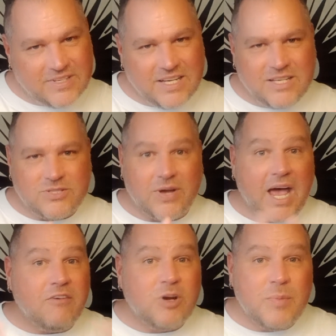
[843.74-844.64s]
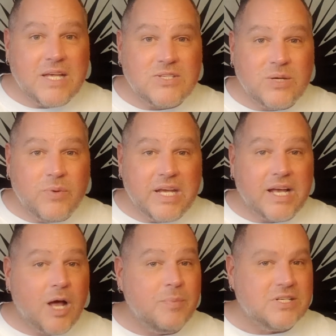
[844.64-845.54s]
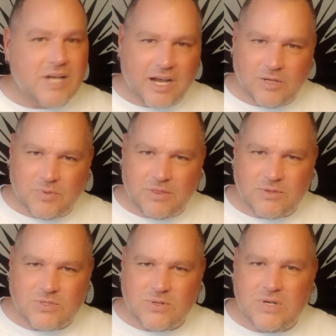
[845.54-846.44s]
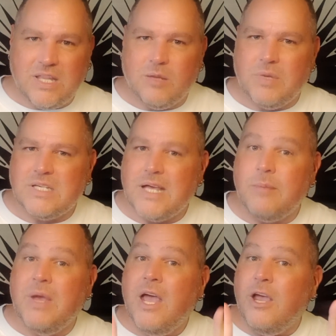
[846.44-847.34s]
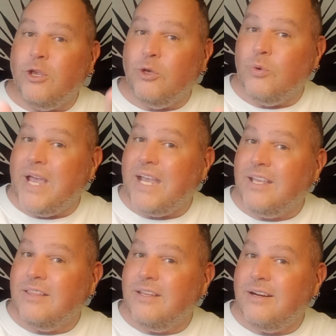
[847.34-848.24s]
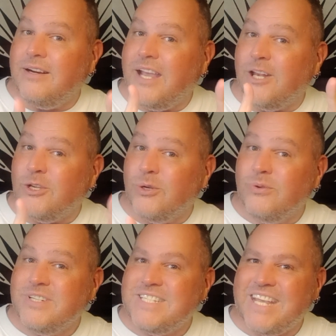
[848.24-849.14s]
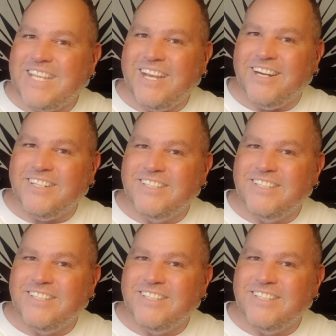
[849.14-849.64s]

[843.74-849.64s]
So have an amazing week. I'll be talking with you soon. In the meantime, you hang in there and you take care.